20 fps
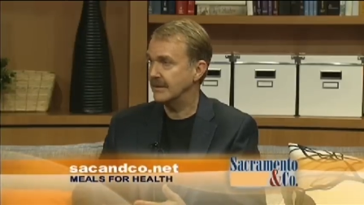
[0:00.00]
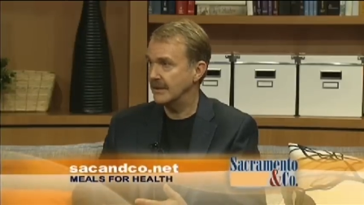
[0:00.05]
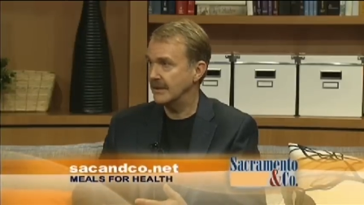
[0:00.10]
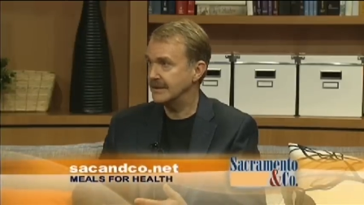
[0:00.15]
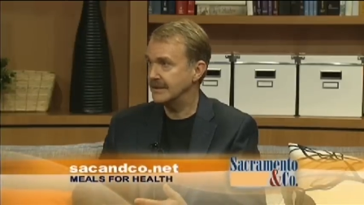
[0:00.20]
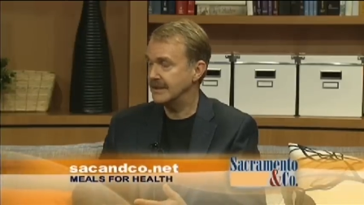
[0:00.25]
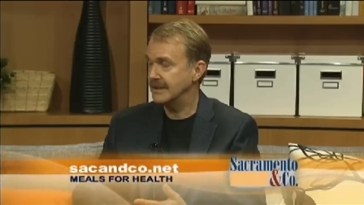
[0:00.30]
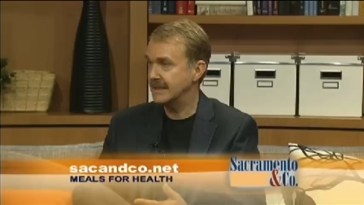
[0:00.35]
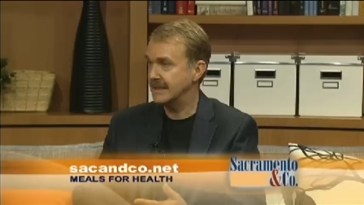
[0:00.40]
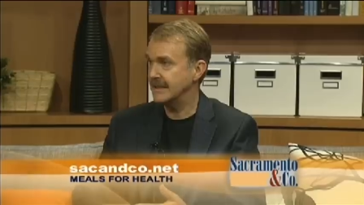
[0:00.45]

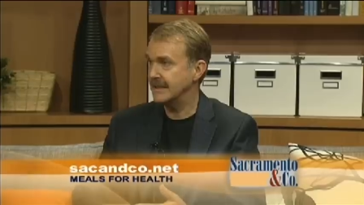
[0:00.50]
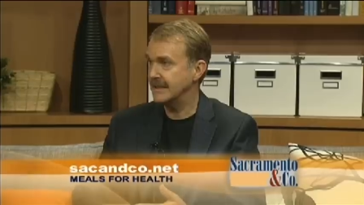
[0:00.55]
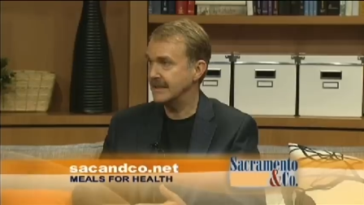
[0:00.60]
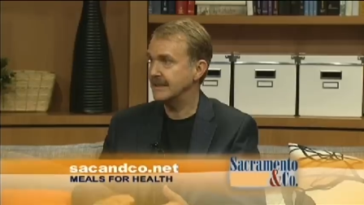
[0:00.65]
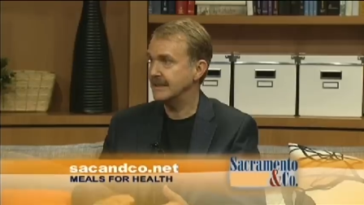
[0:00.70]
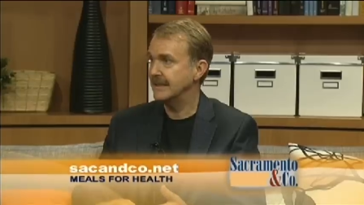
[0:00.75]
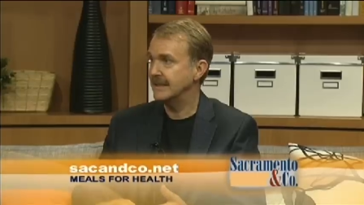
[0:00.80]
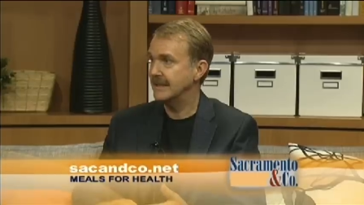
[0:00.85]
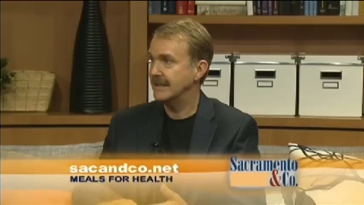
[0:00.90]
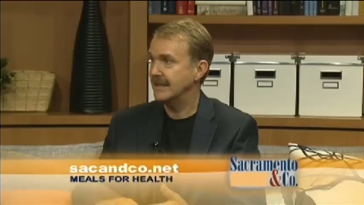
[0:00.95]
heart
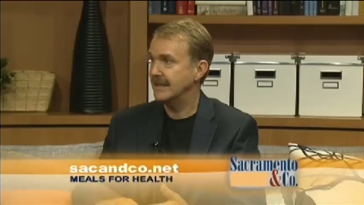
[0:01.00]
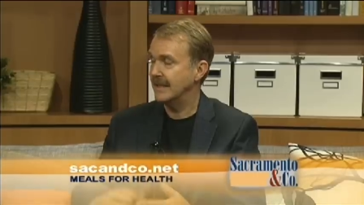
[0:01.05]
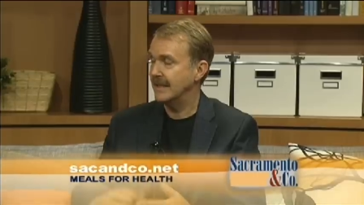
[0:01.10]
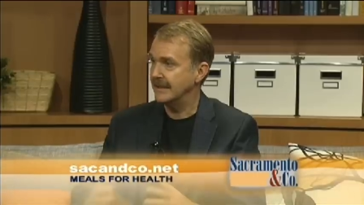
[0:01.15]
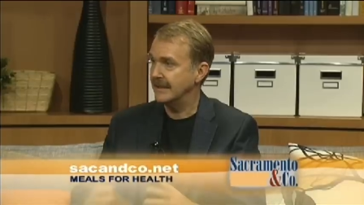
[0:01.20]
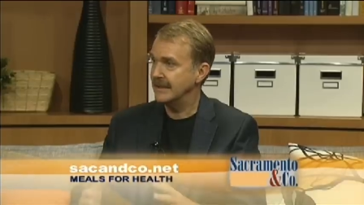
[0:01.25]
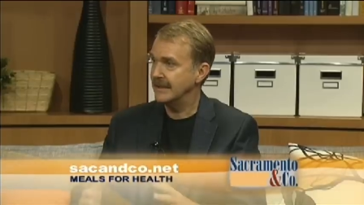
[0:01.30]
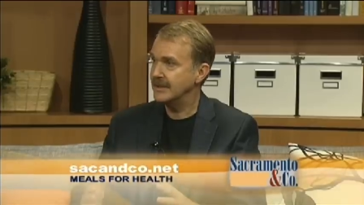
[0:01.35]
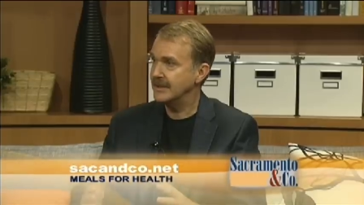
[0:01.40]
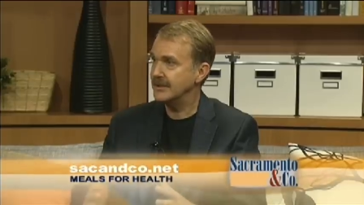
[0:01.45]
disease
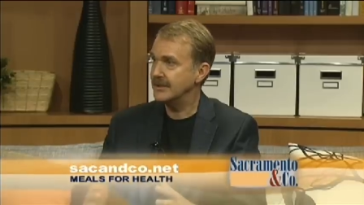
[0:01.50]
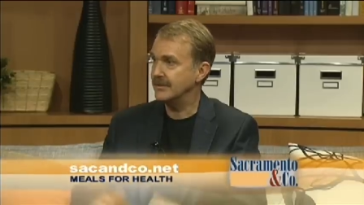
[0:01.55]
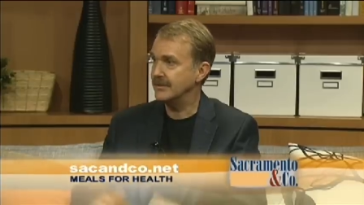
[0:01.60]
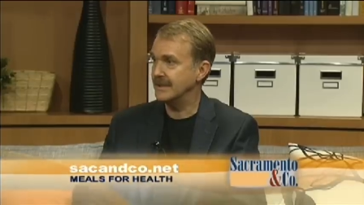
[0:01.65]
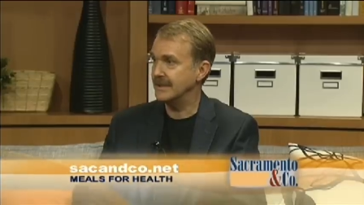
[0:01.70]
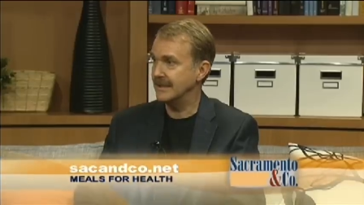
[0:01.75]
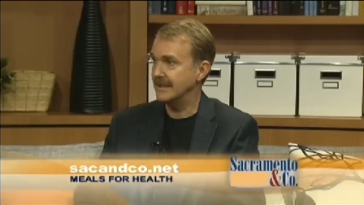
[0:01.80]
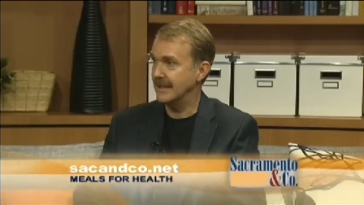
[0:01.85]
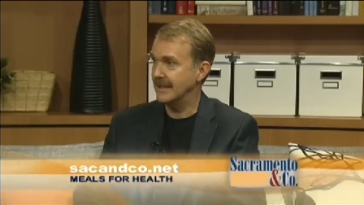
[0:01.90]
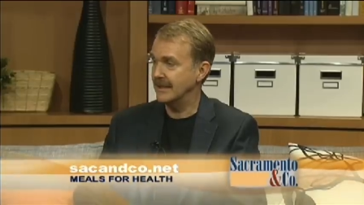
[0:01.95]
and
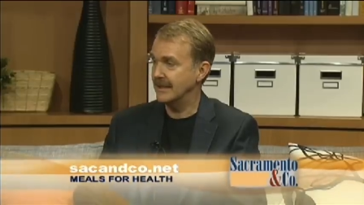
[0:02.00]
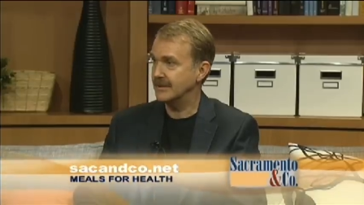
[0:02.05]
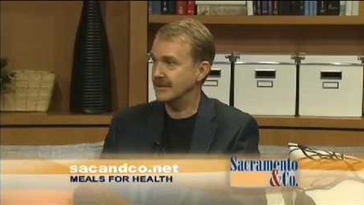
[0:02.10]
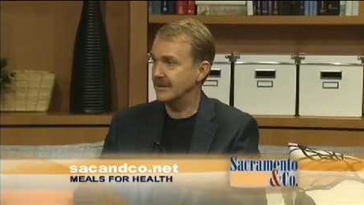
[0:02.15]
issues in there.